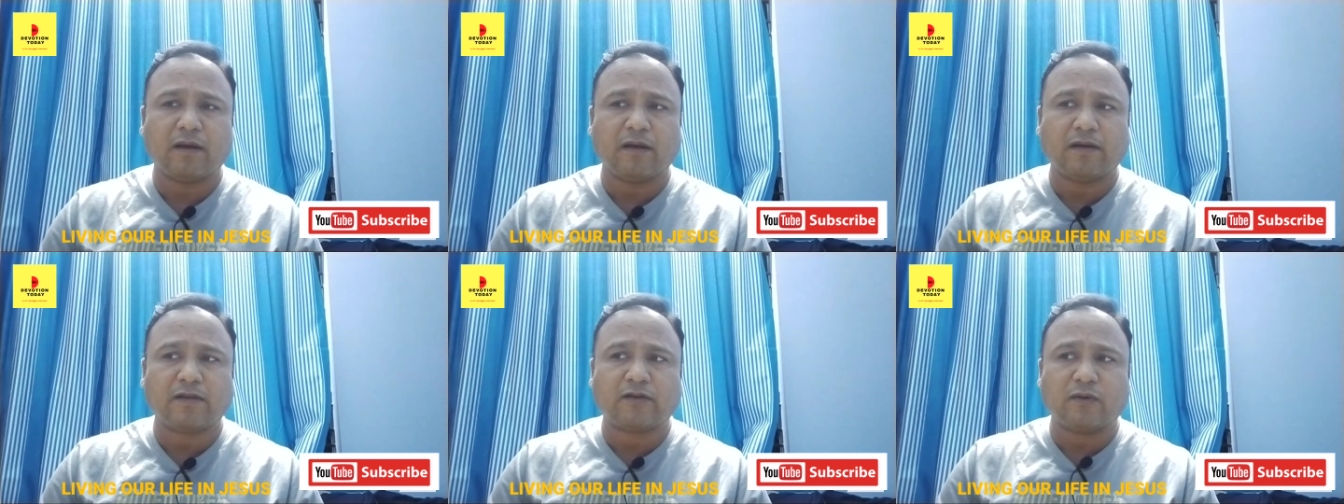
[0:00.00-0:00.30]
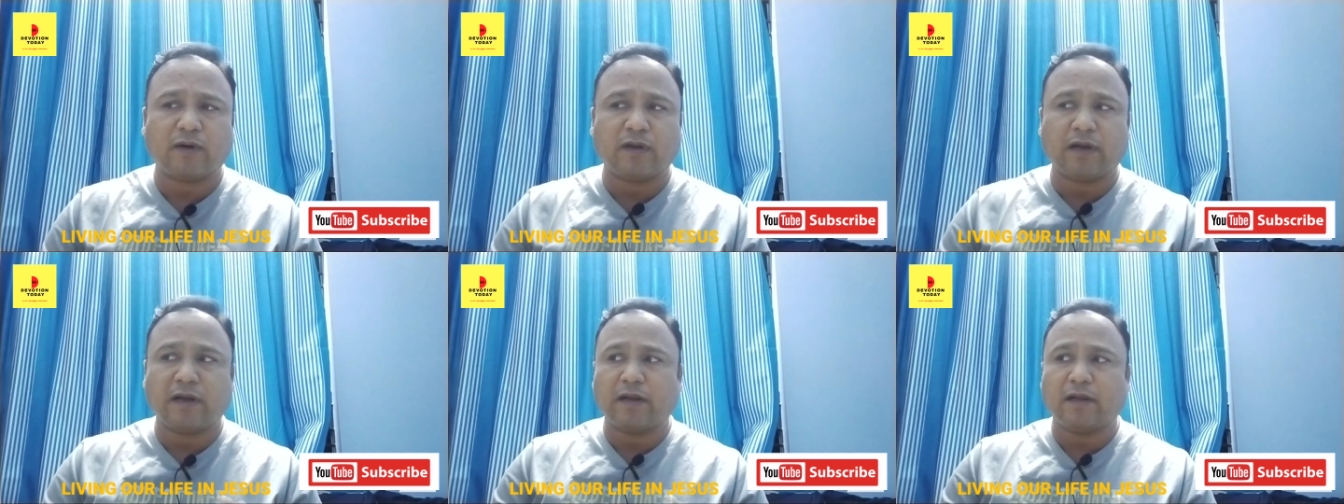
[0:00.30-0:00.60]
It's
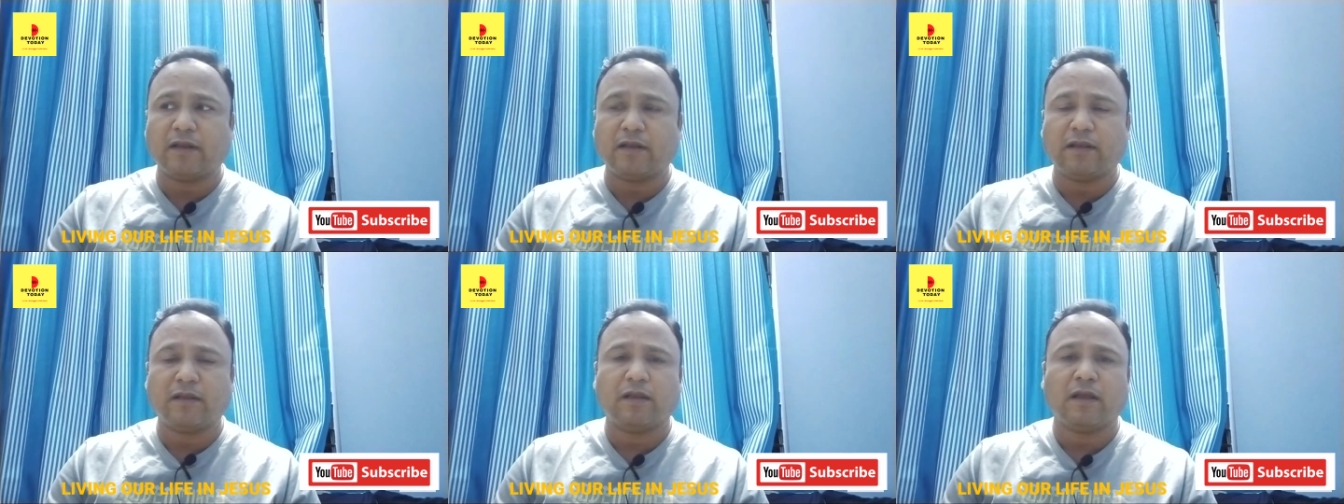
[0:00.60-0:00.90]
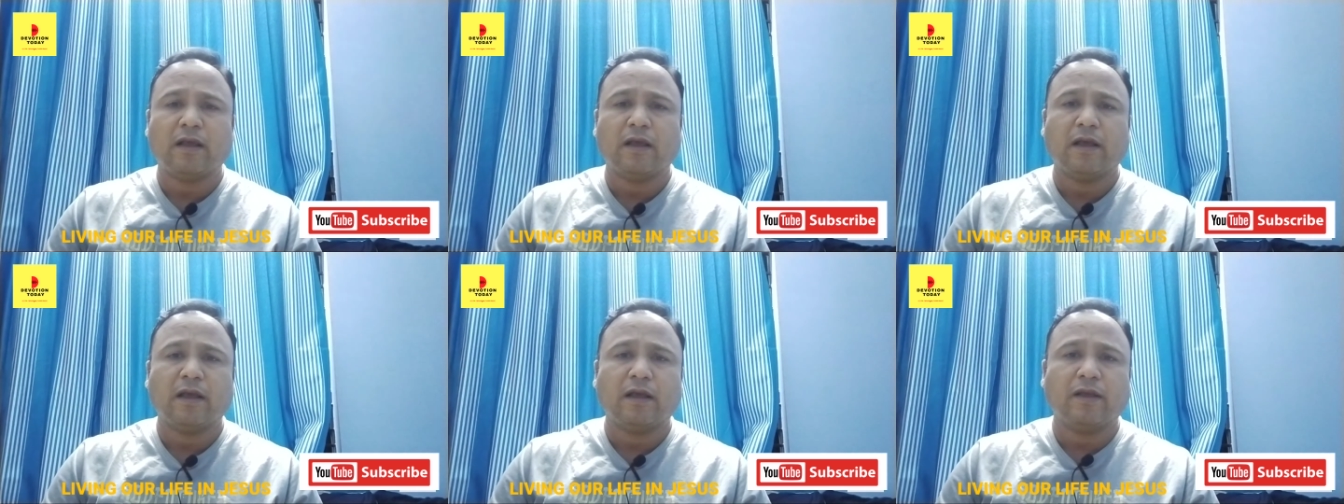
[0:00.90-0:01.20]
written in,
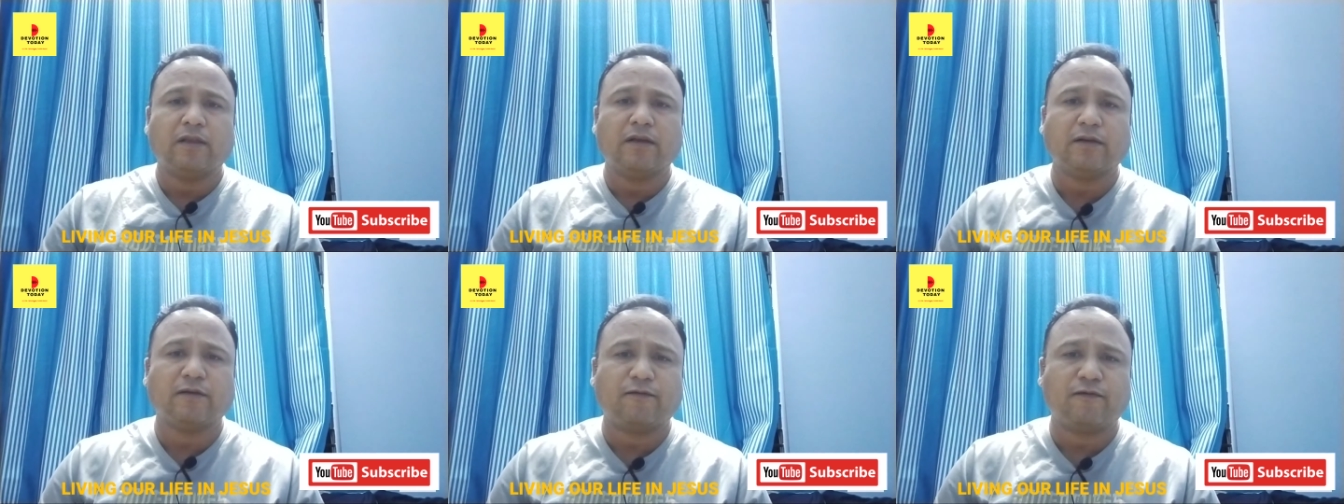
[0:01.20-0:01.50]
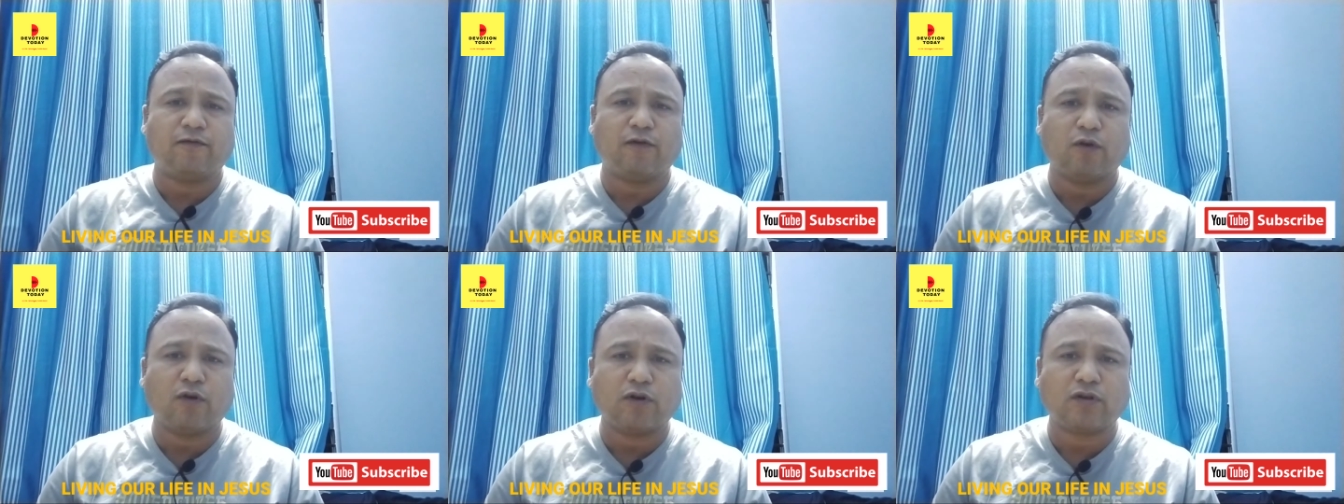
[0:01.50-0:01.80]
in the
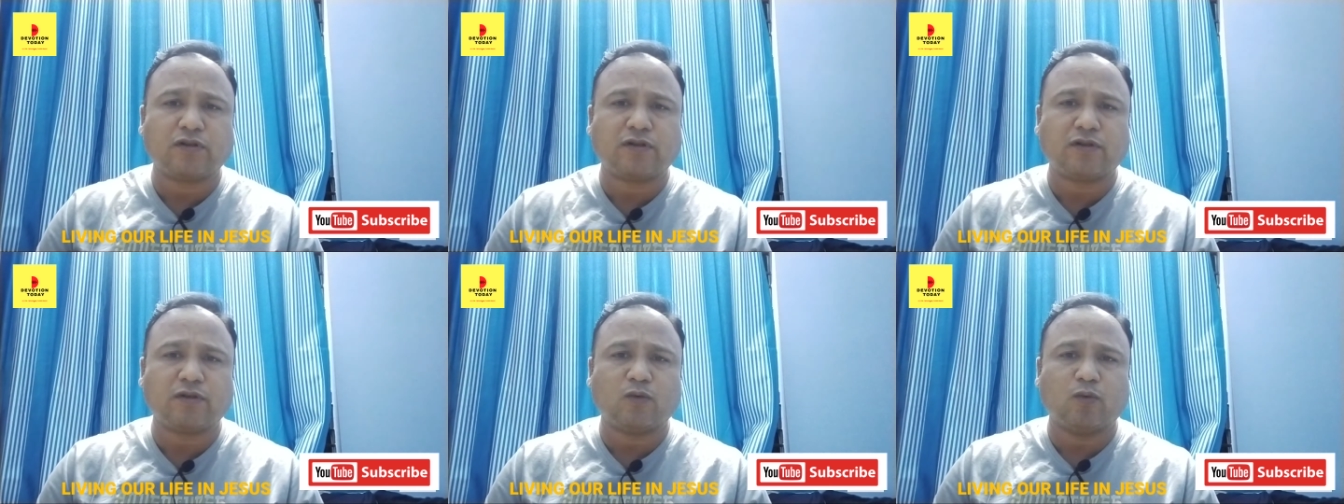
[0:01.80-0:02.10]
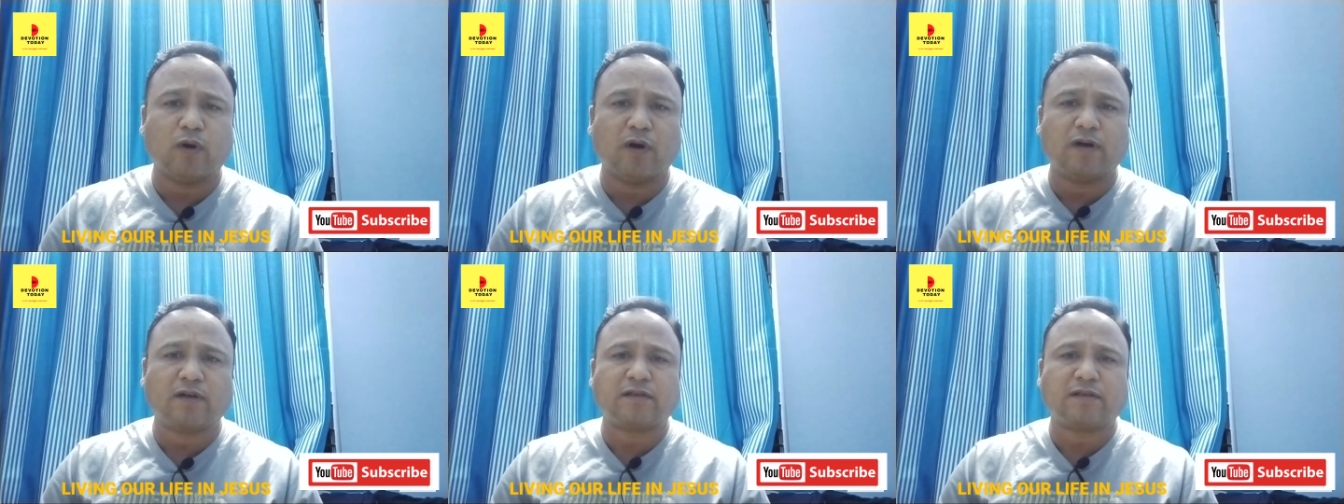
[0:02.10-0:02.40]
fourth
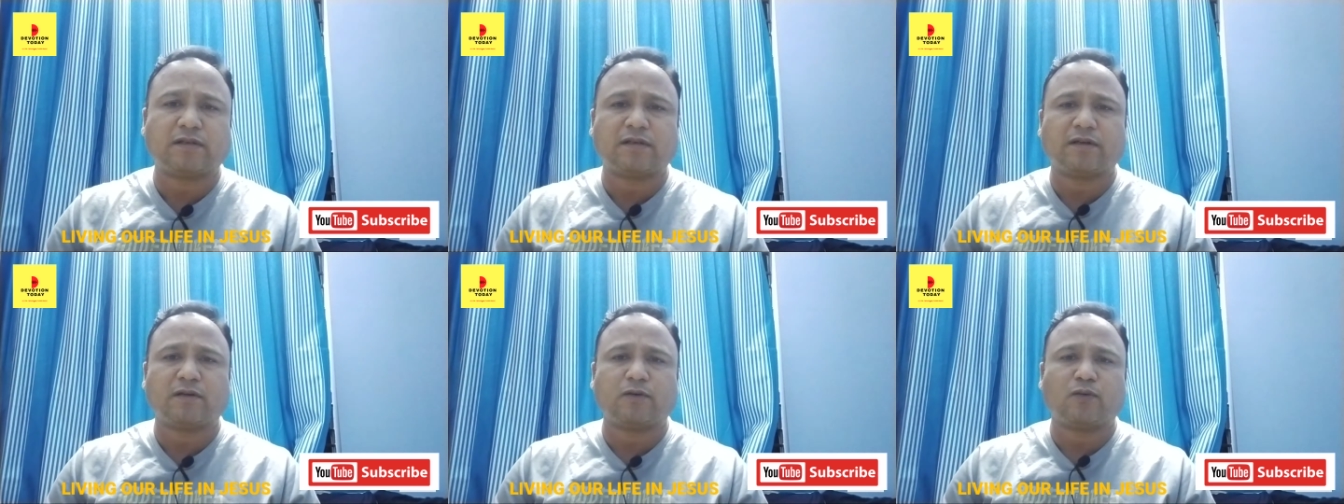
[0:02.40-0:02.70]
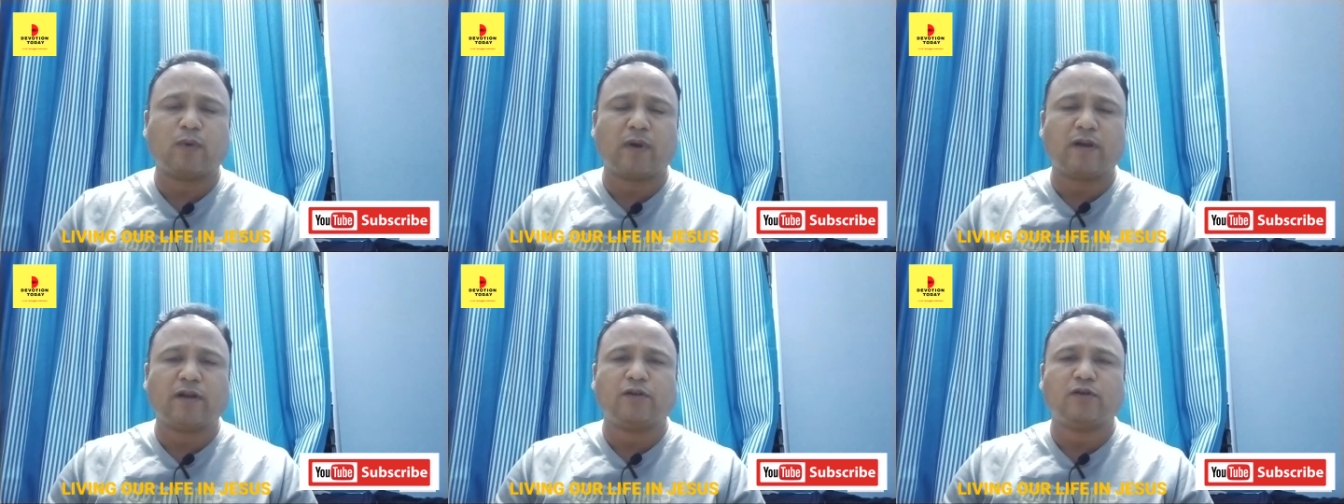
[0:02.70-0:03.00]
verse
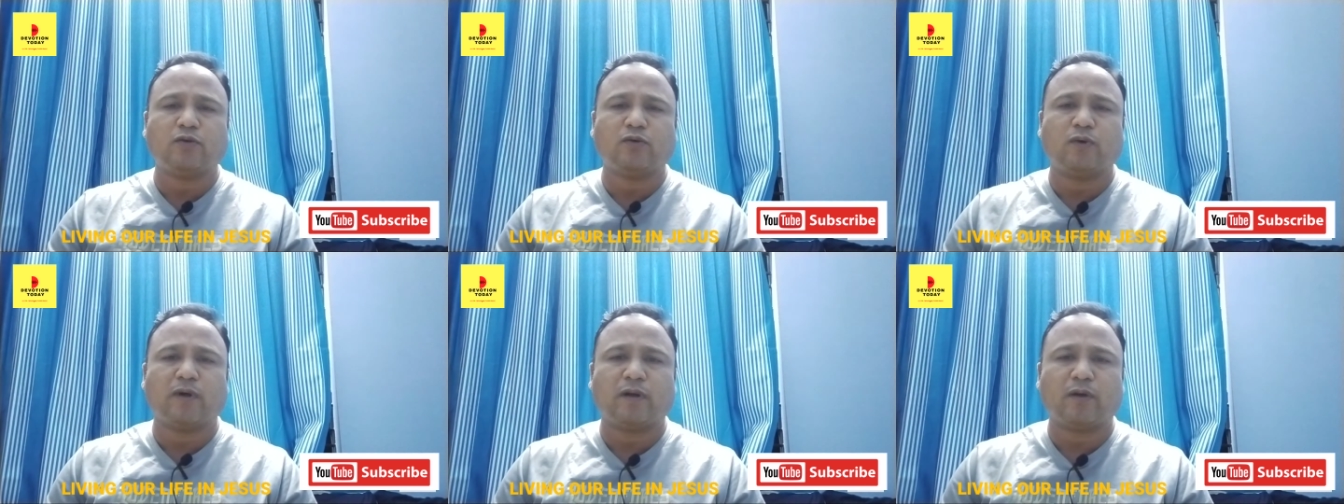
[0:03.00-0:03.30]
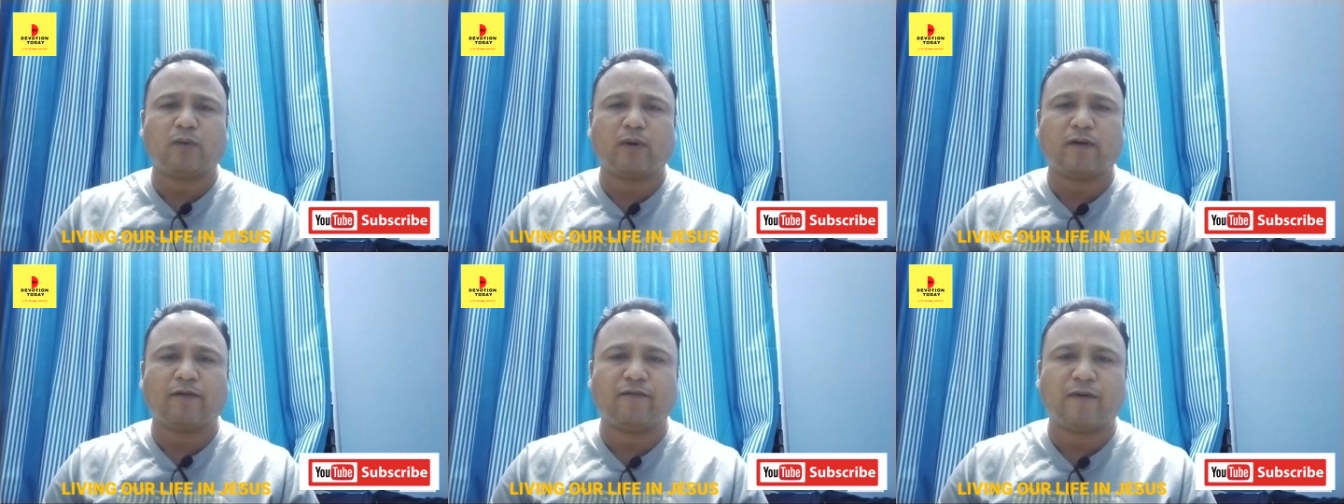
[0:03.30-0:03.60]
22 and
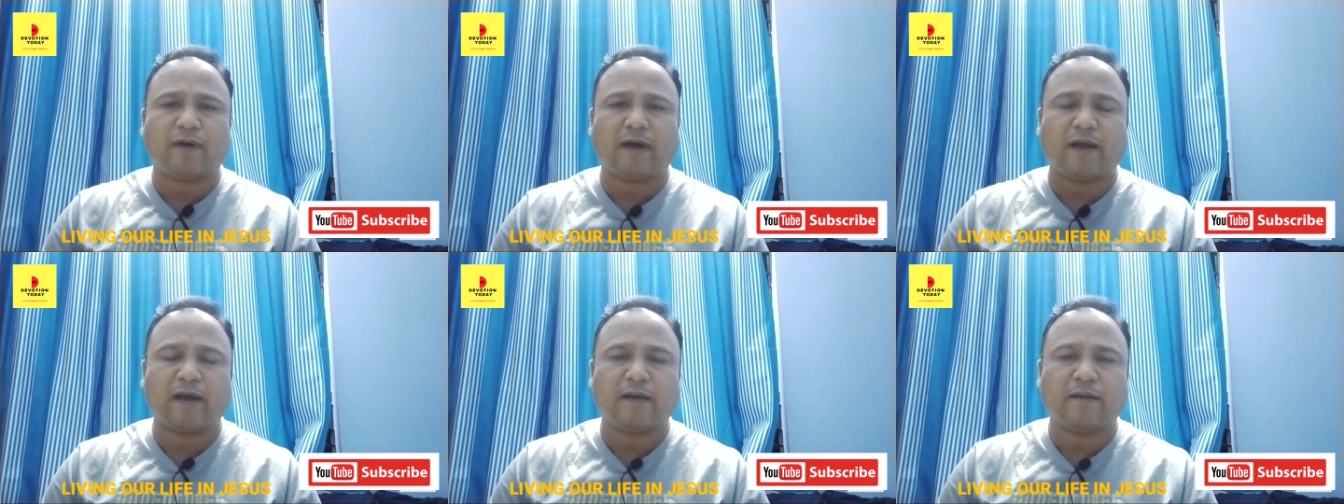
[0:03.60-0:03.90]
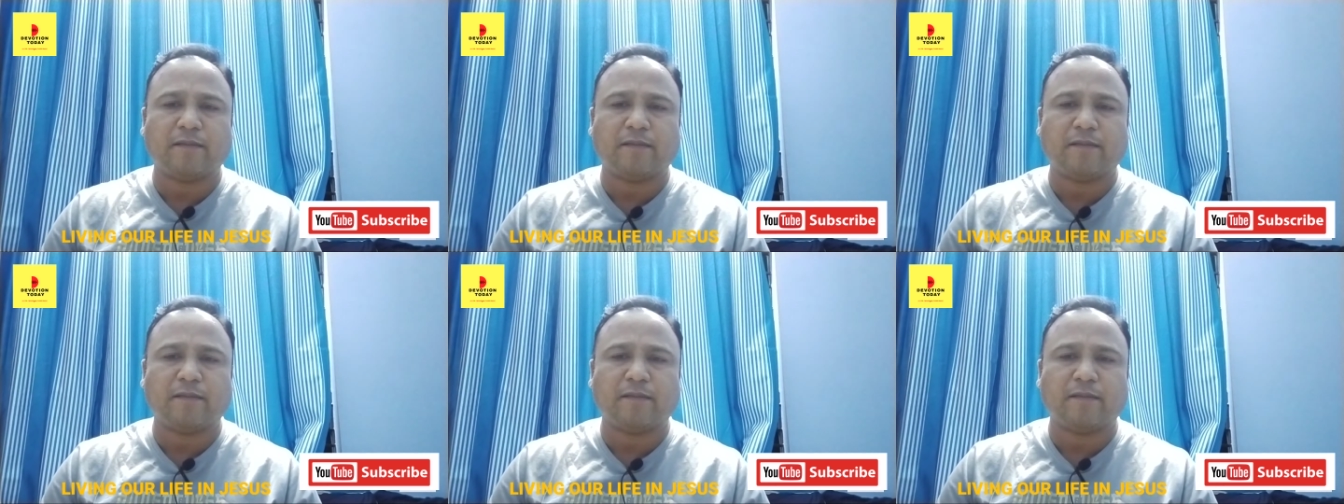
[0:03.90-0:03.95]
25.